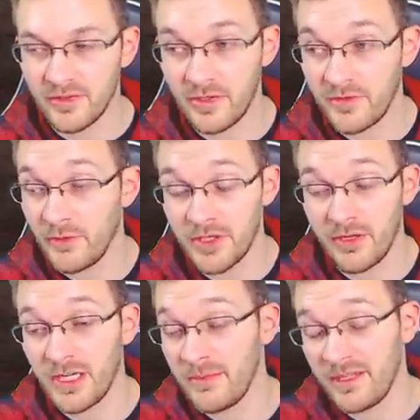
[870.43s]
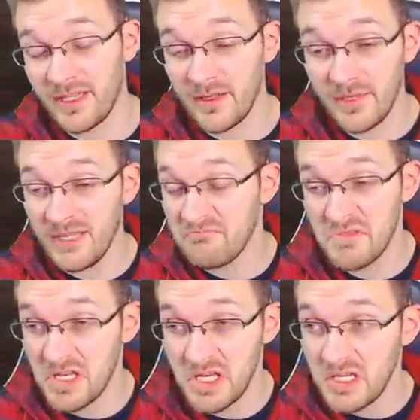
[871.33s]
So if you want your enemy team to be
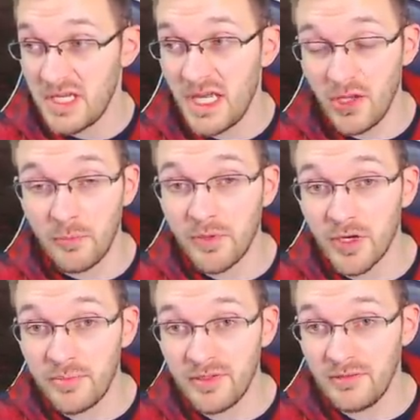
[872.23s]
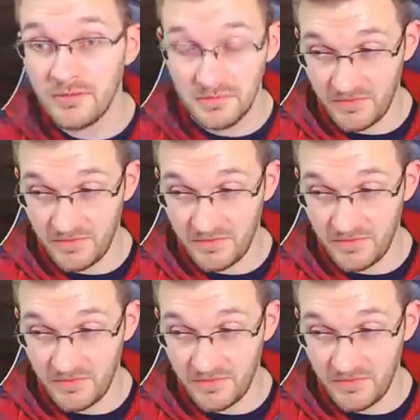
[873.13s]
I don't know, purple.